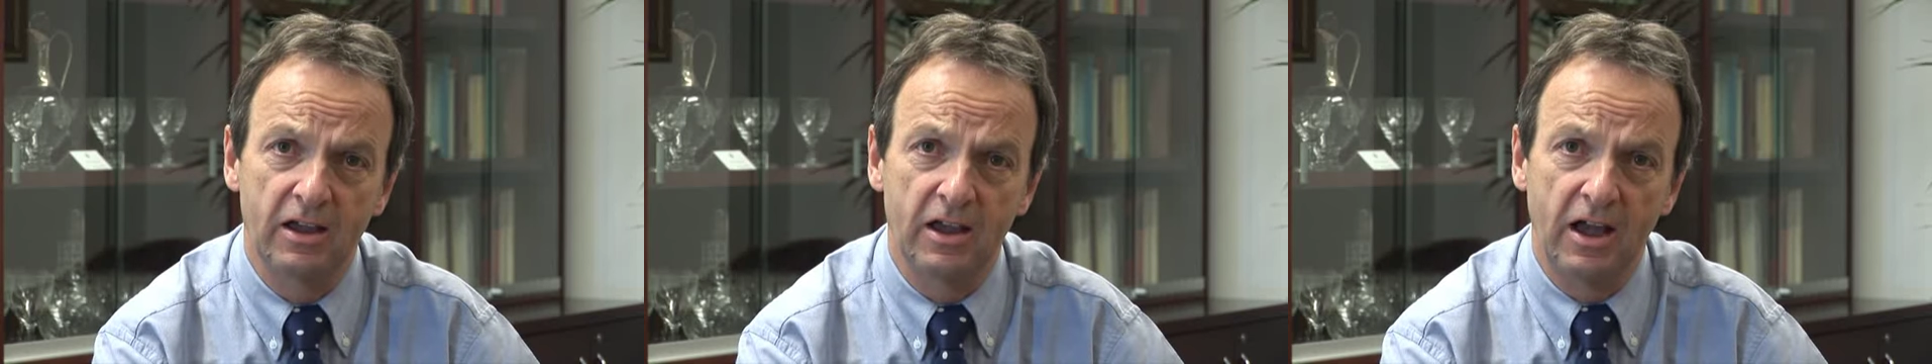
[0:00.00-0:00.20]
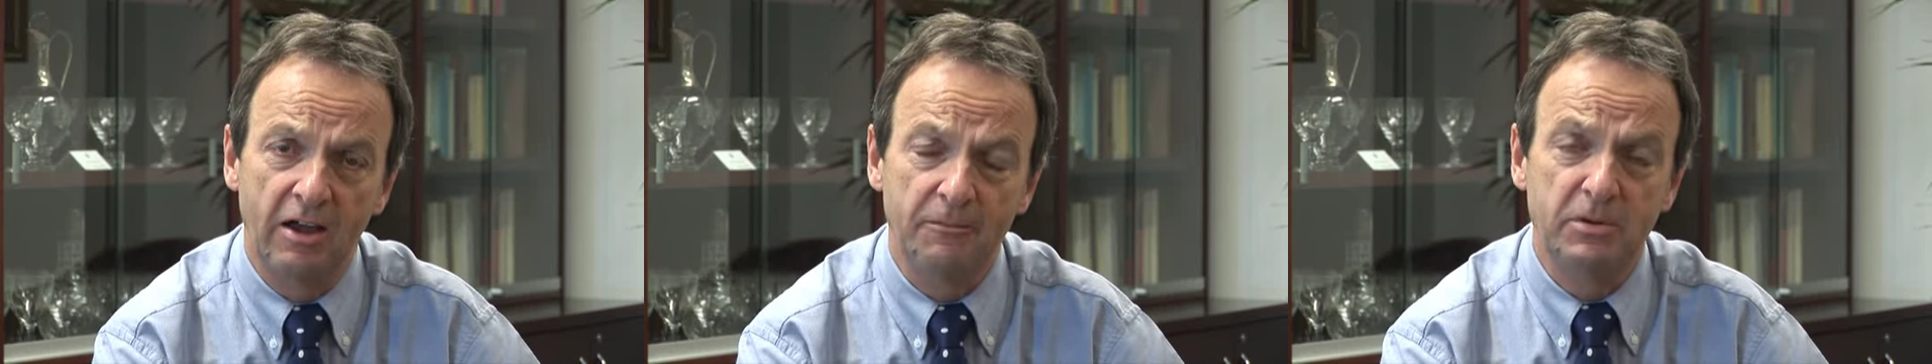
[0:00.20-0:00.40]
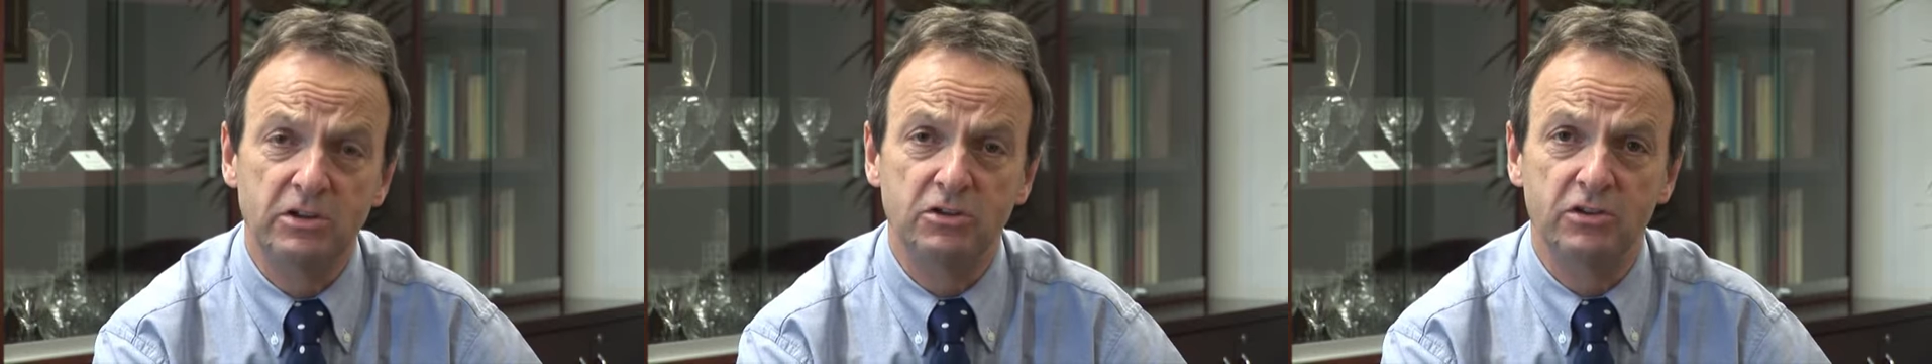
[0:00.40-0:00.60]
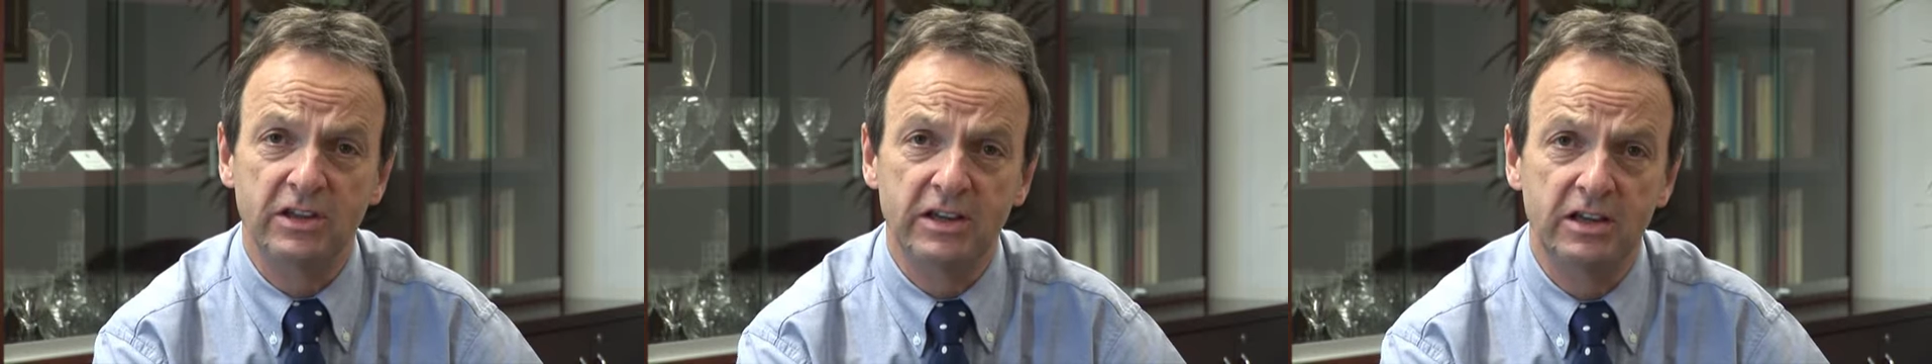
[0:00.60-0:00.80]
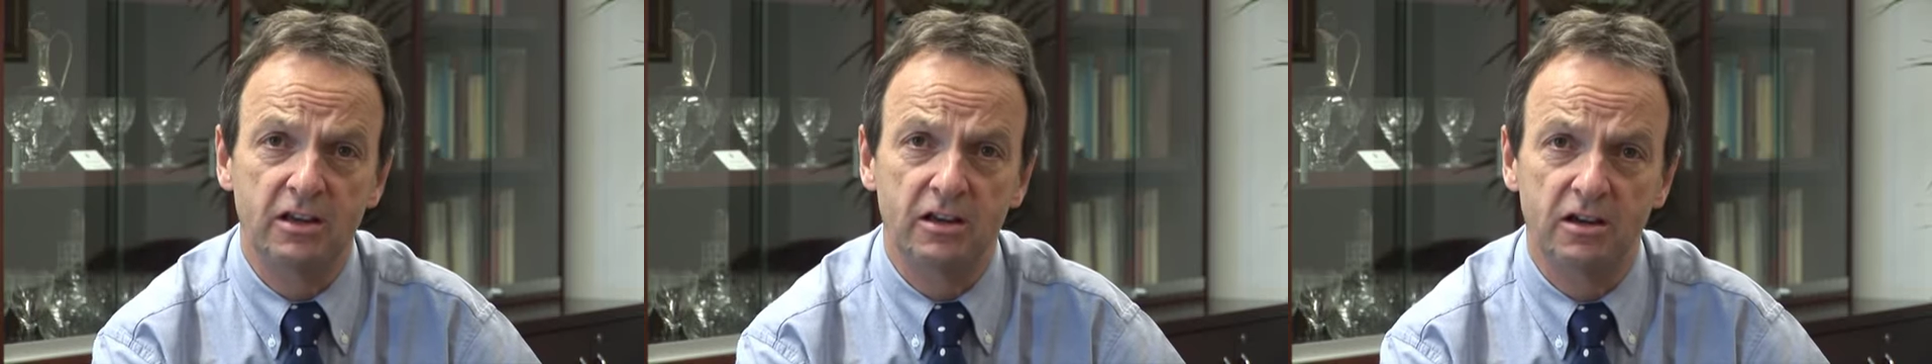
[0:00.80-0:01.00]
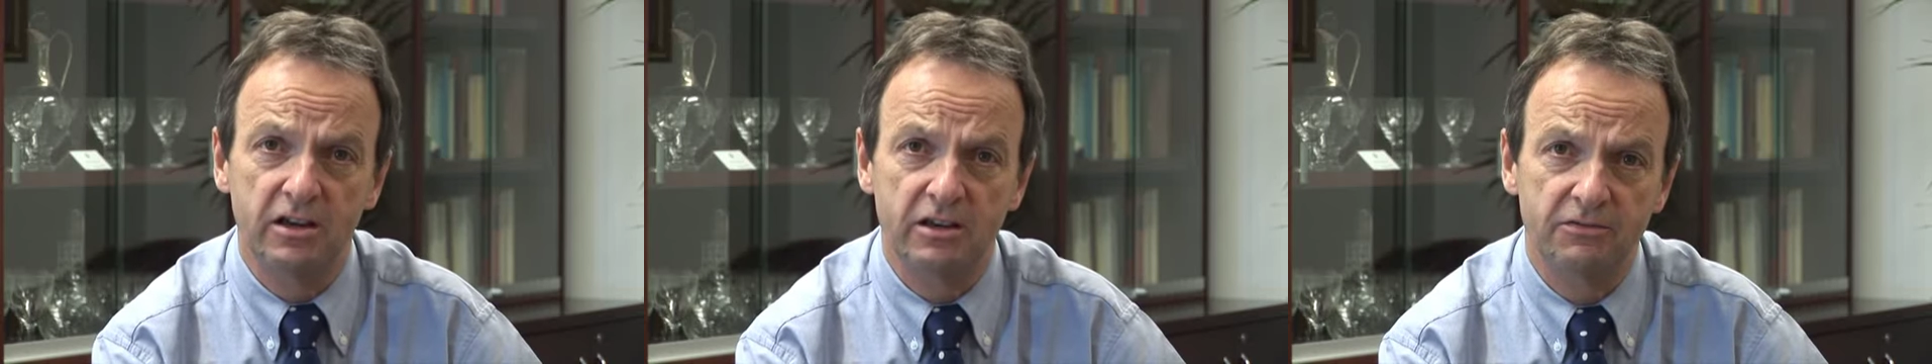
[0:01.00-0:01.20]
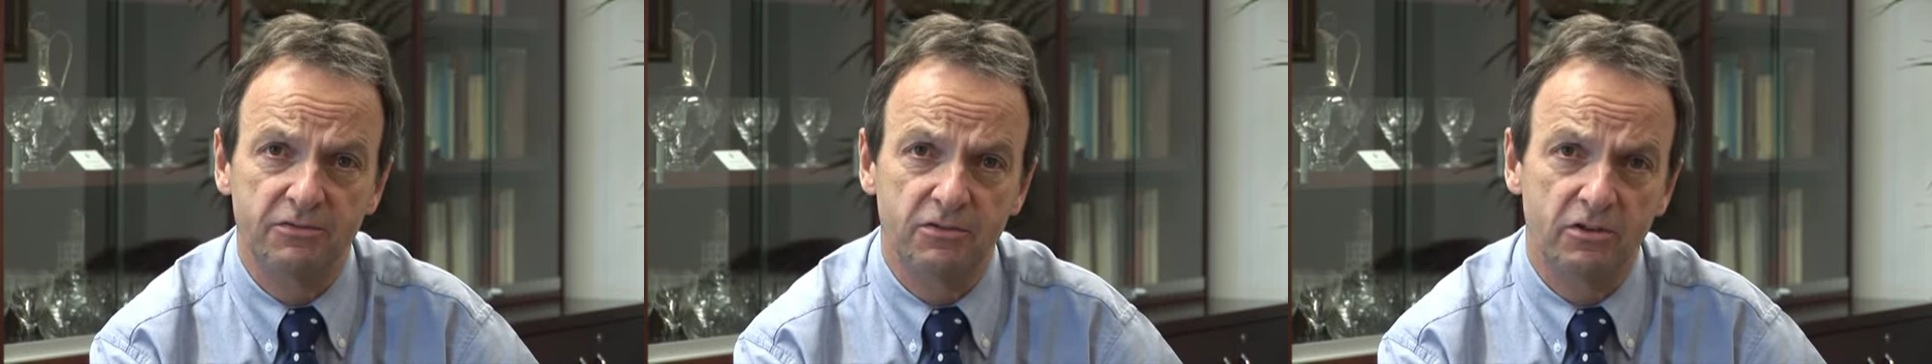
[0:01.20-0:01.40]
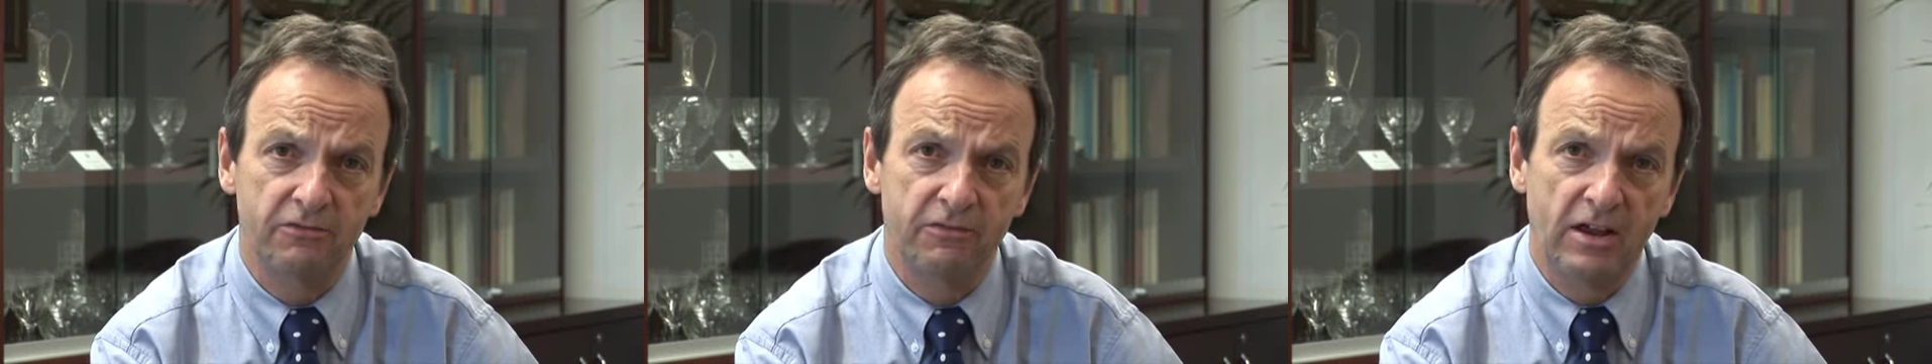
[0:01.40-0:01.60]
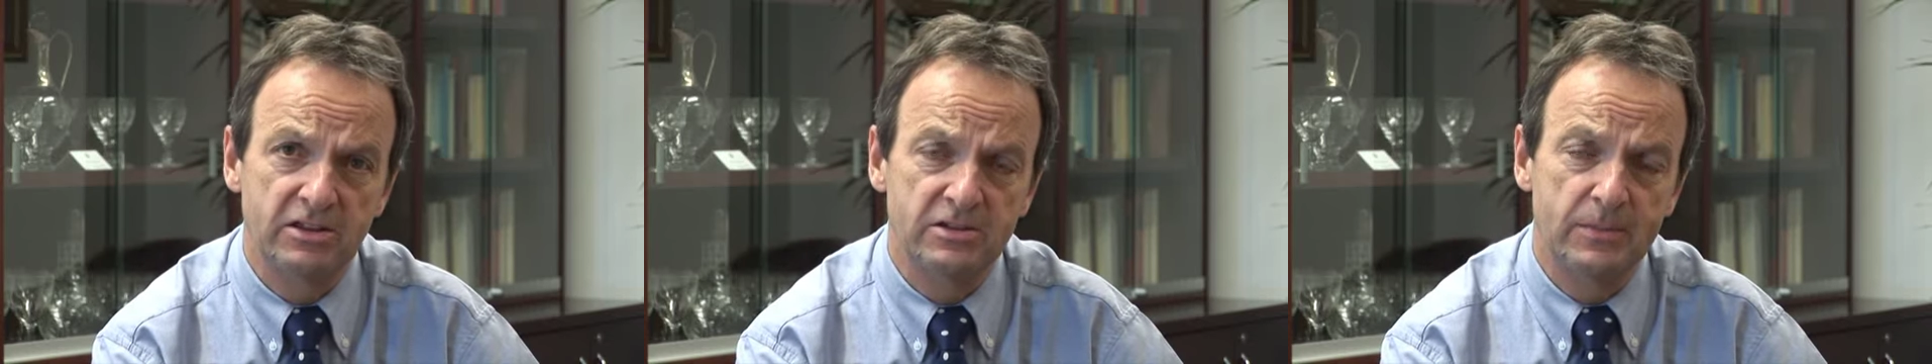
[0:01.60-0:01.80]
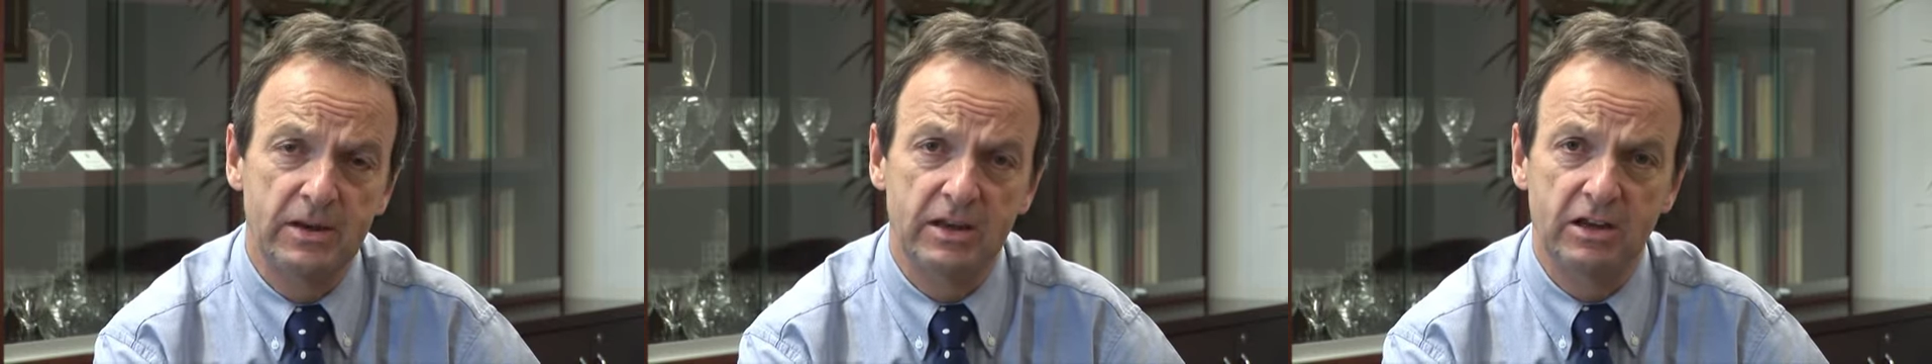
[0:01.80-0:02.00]
I've been doing e-learning for
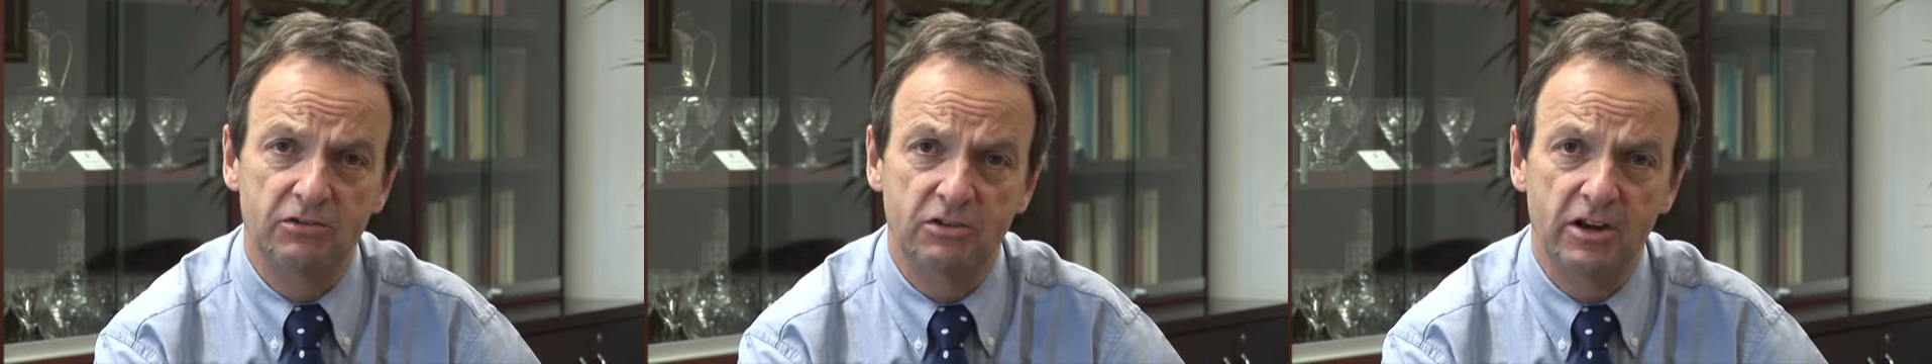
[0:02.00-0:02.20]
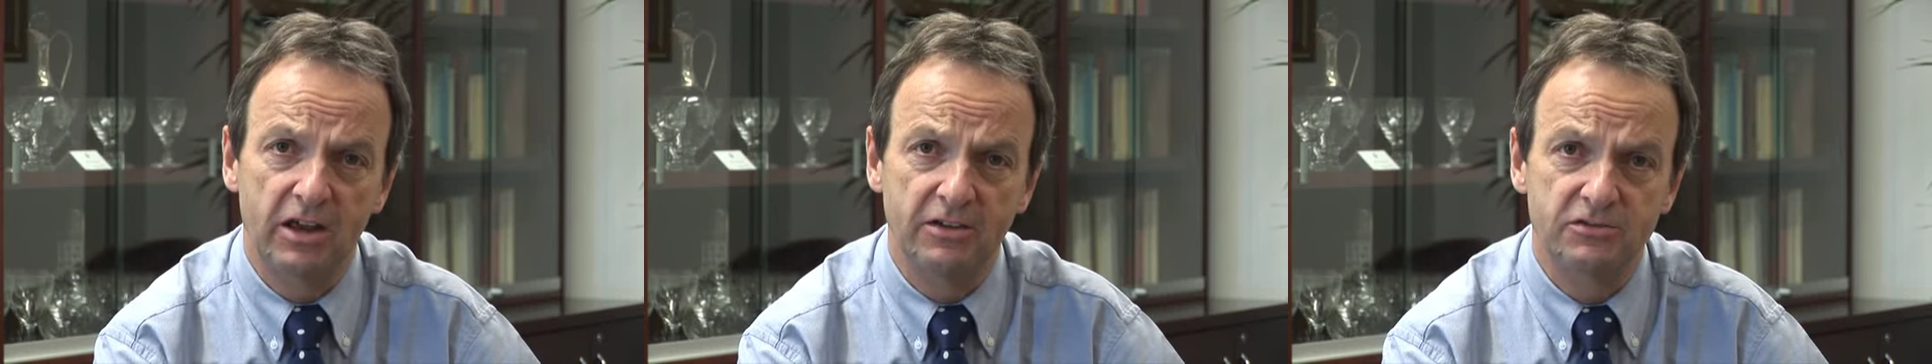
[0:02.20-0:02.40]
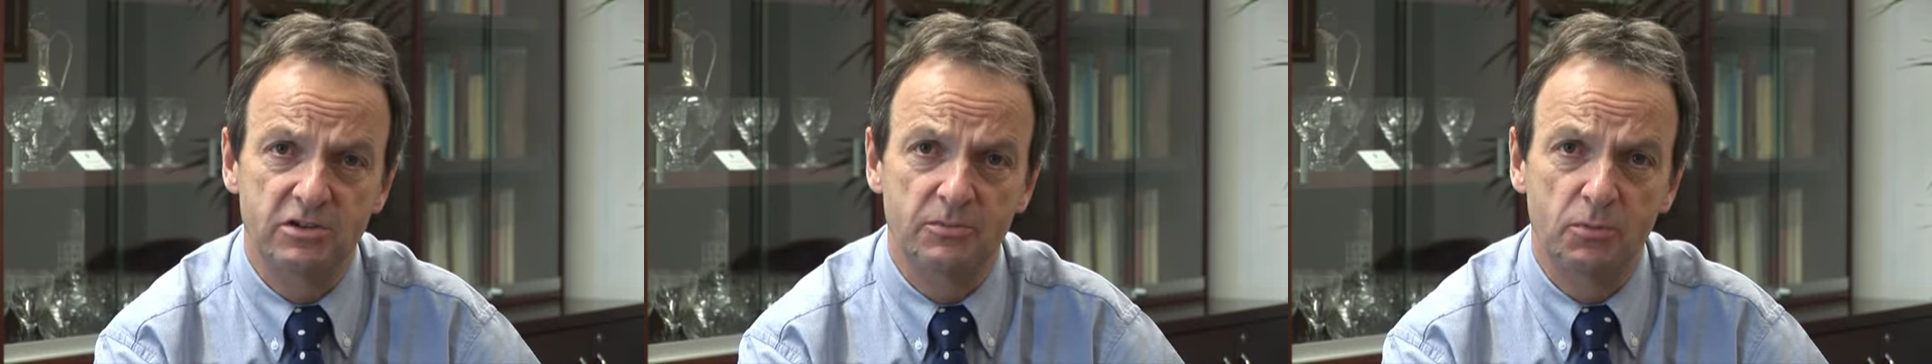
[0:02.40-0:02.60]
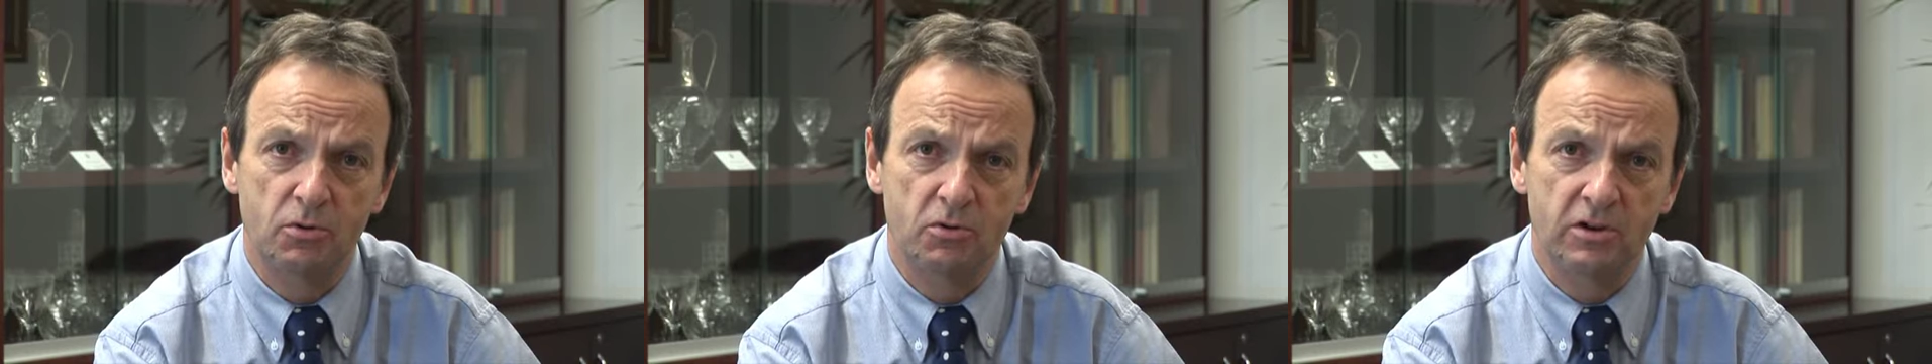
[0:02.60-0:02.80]
advanced pediatric life support,